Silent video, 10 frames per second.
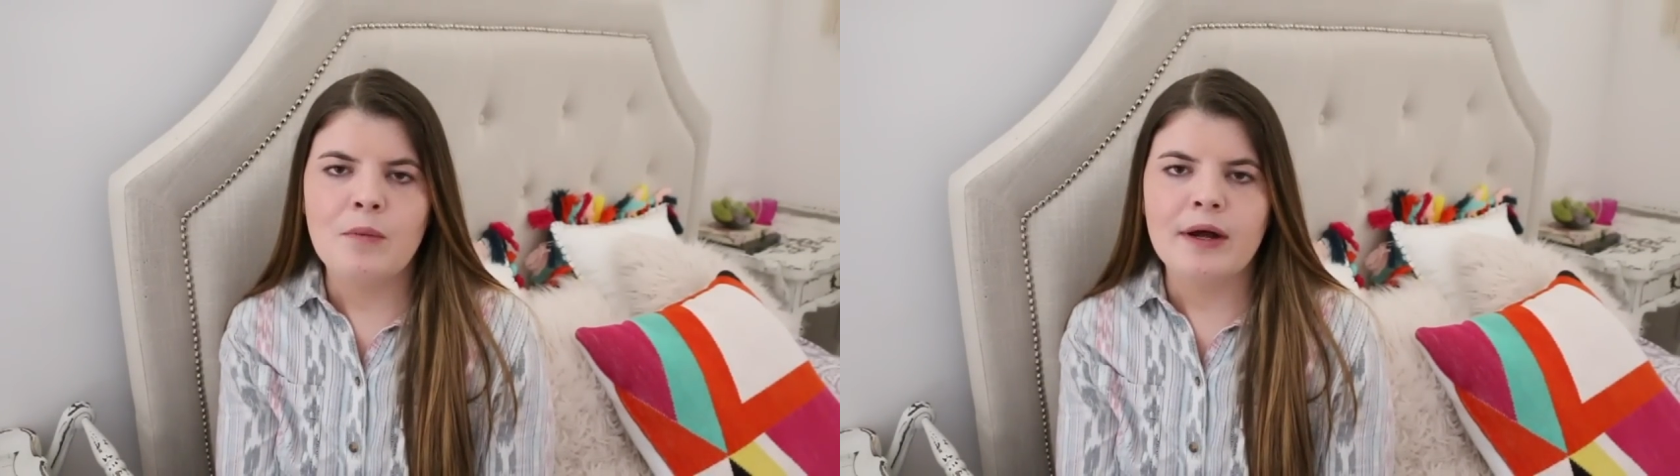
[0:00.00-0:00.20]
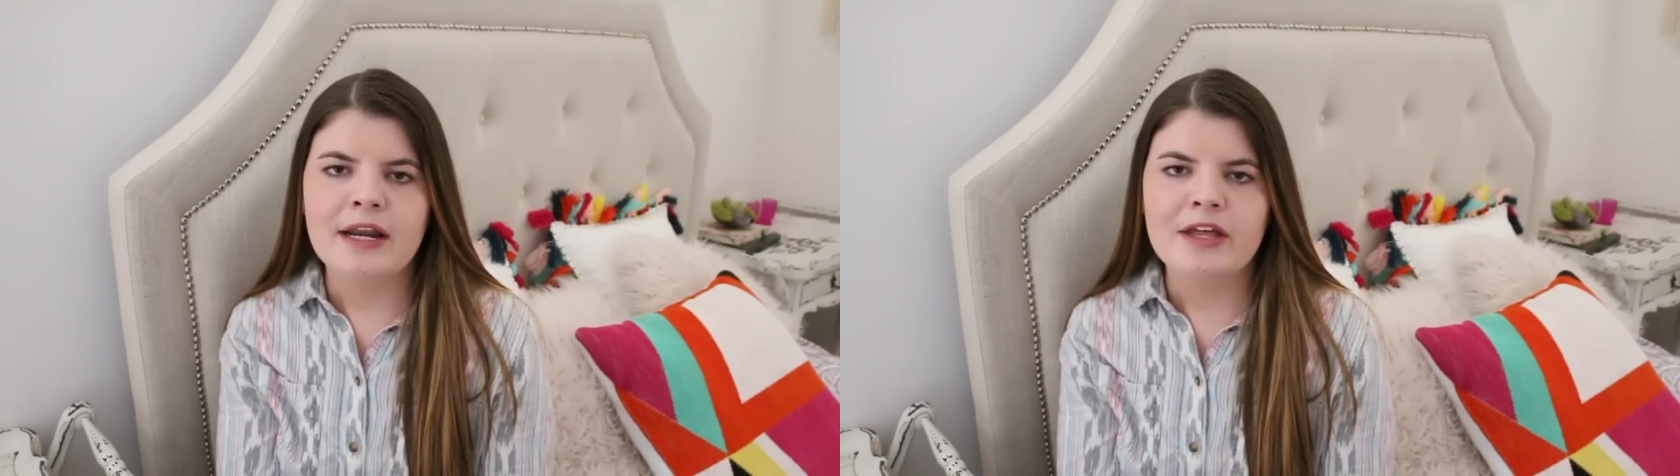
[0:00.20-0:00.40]

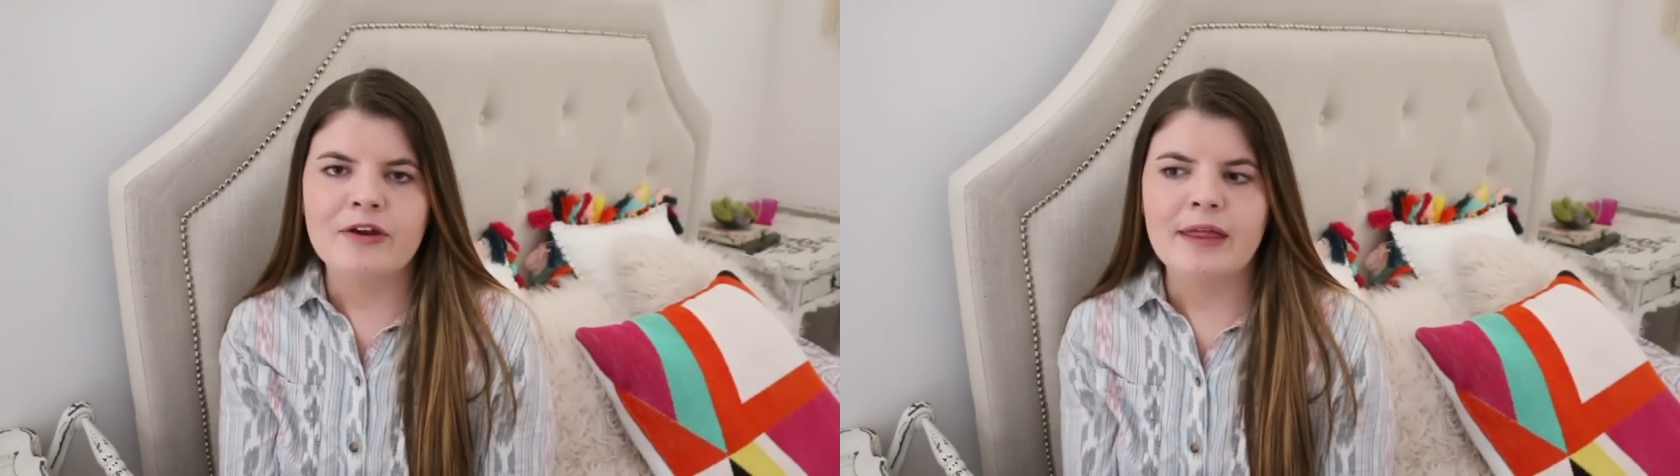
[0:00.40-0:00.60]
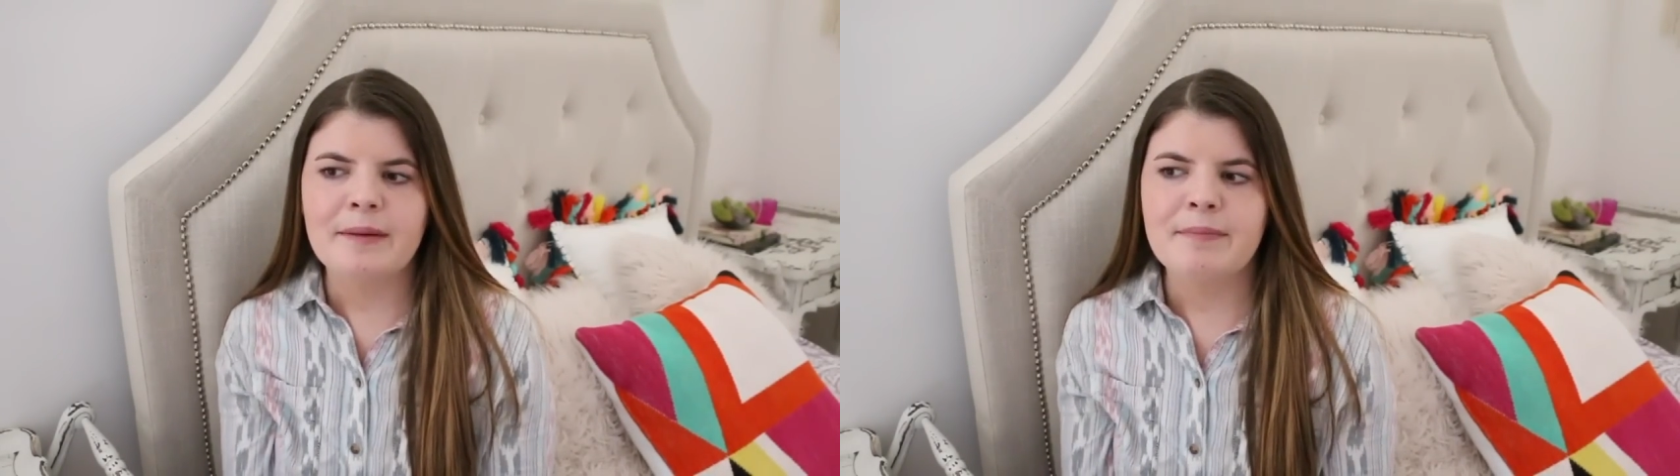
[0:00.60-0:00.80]
one of
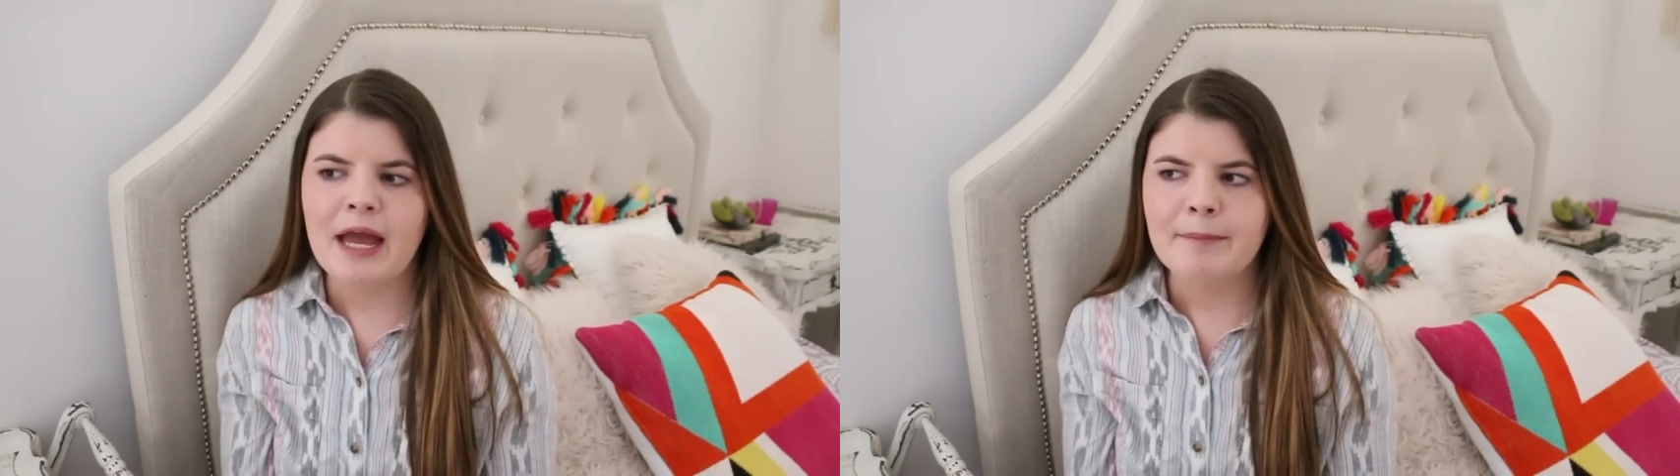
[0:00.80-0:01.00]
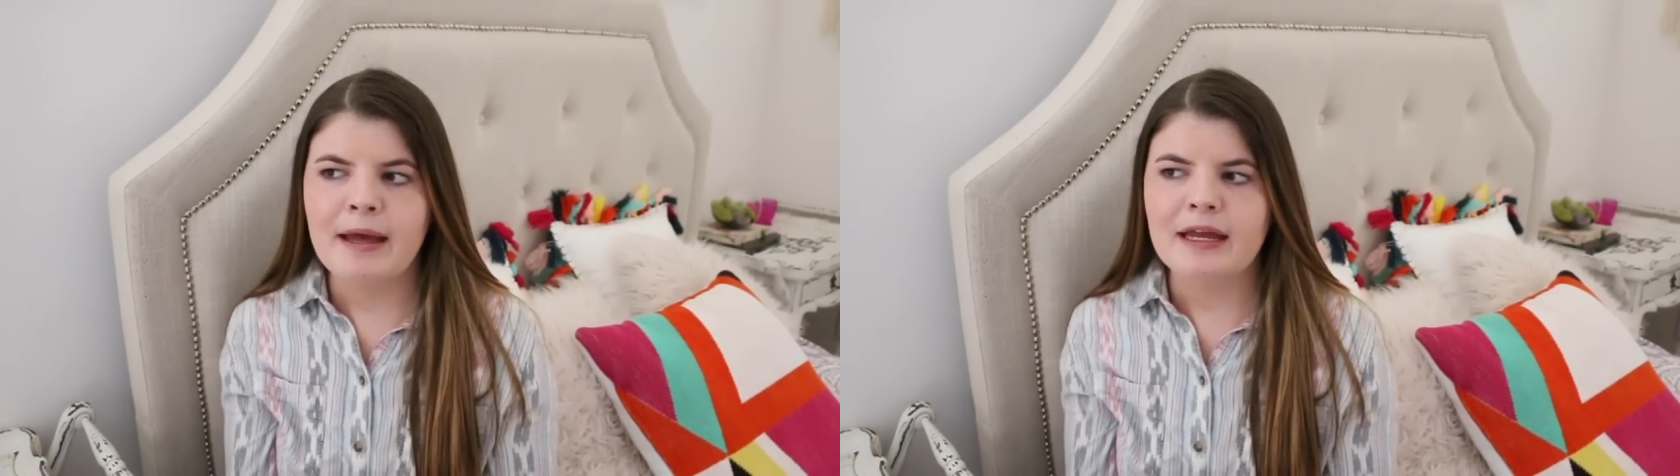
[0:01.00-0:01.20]
your like
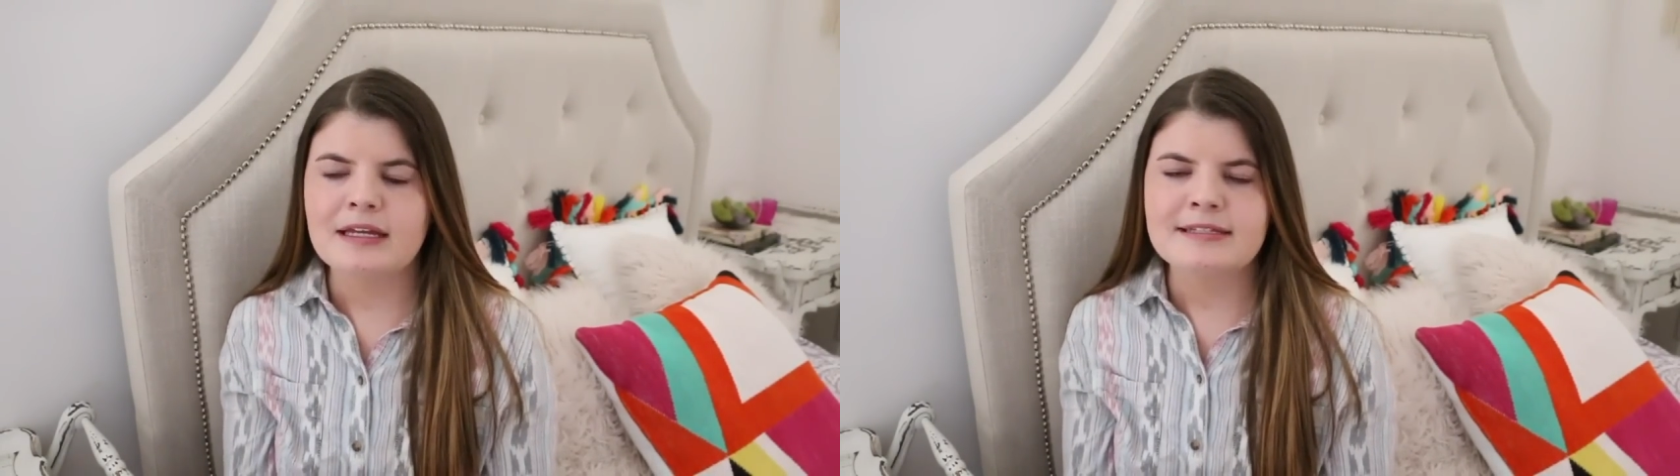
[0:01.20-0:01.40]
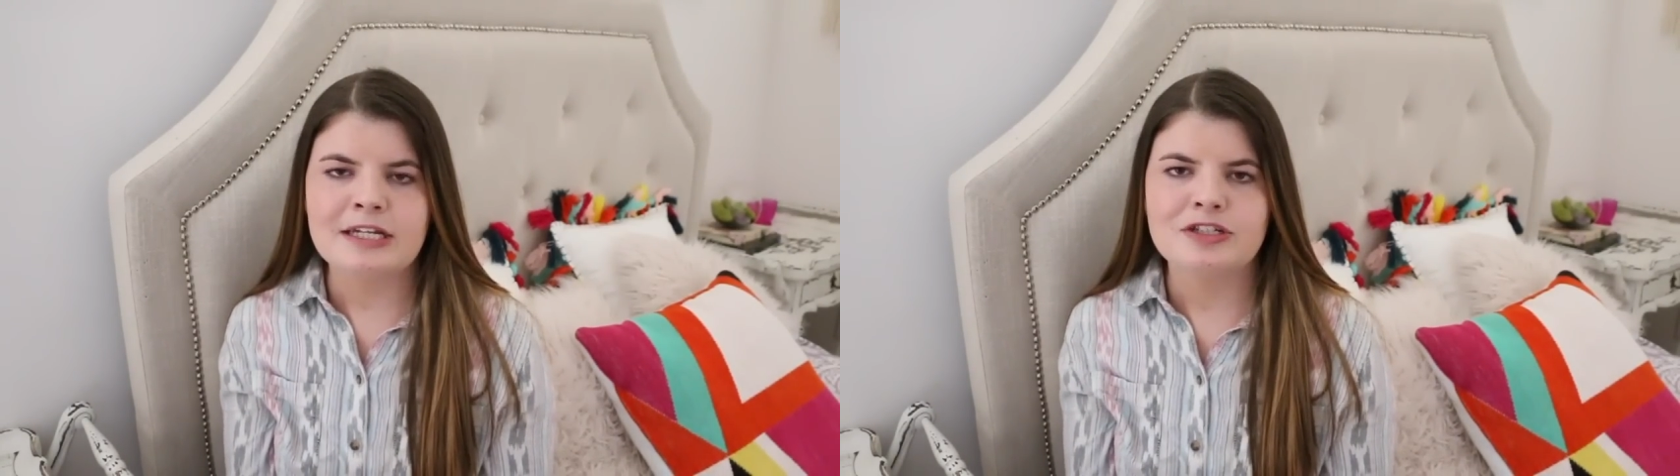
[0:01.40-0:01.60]
backpack
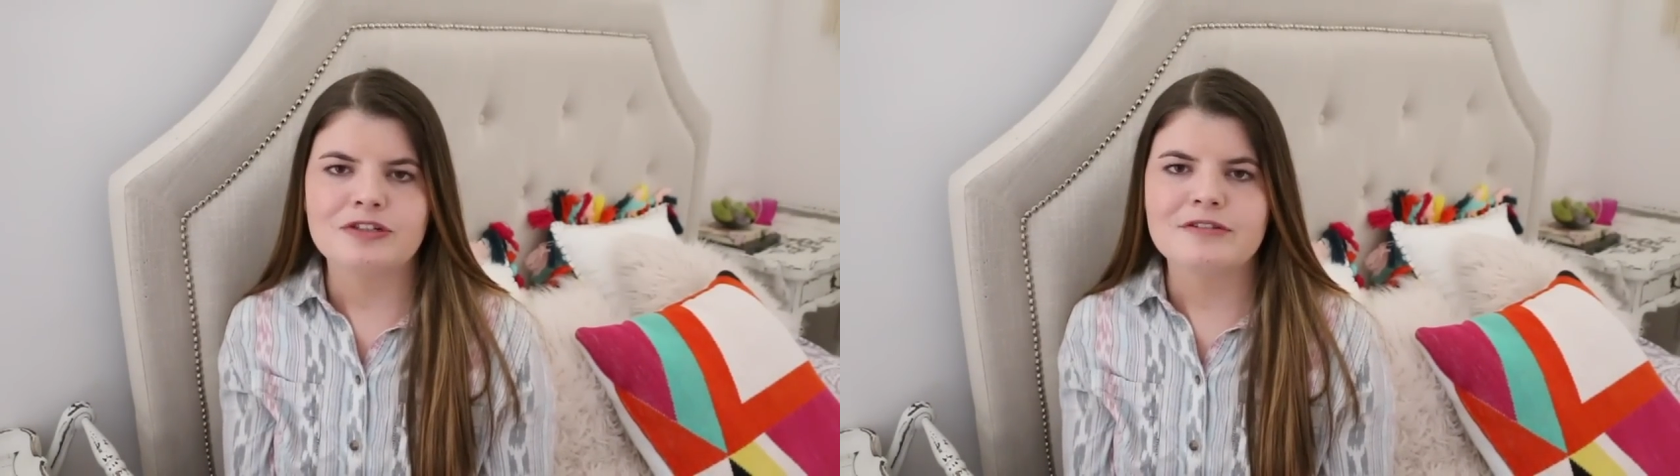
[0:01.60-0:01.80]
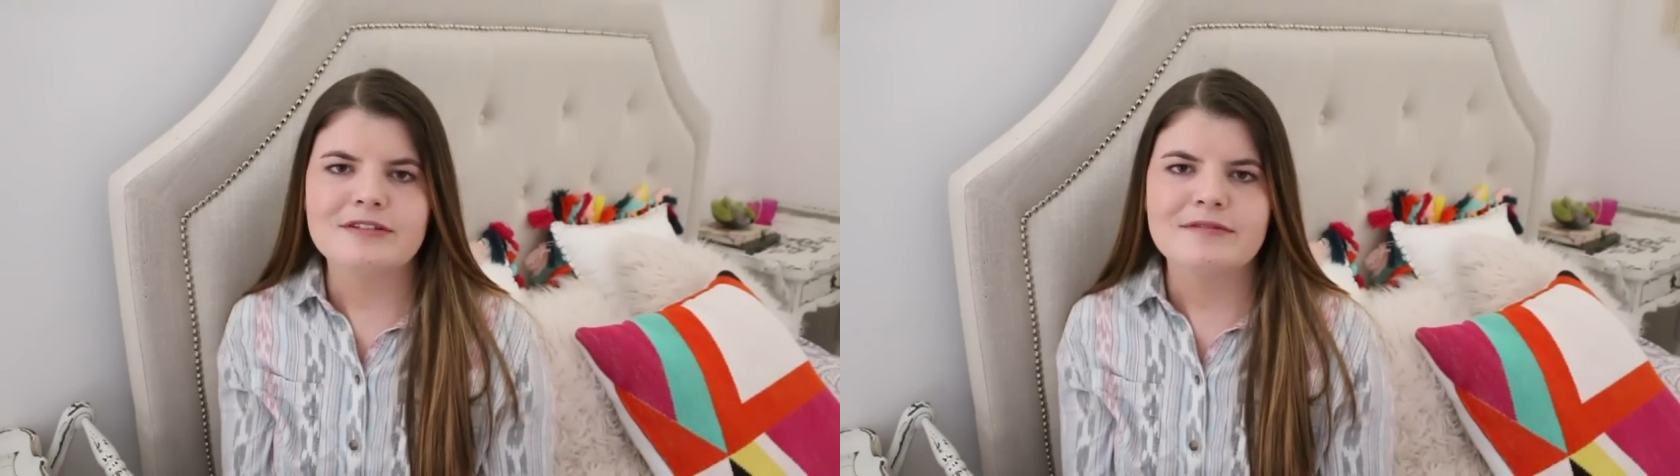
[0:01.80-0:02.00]

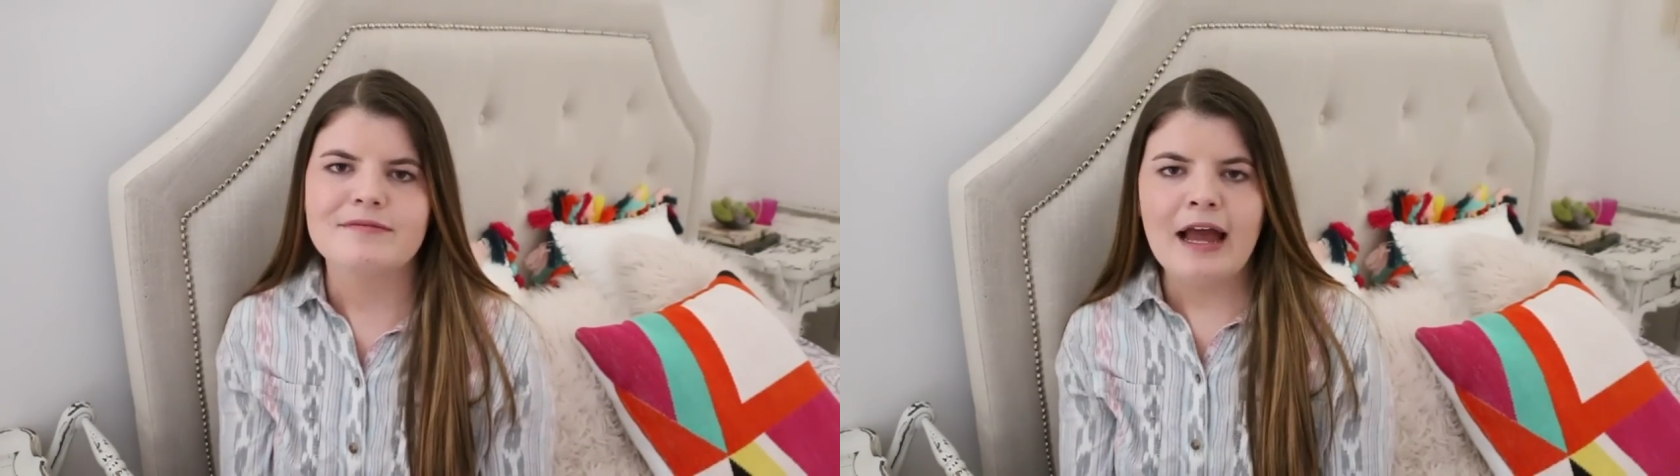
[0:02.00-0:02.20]
essentials.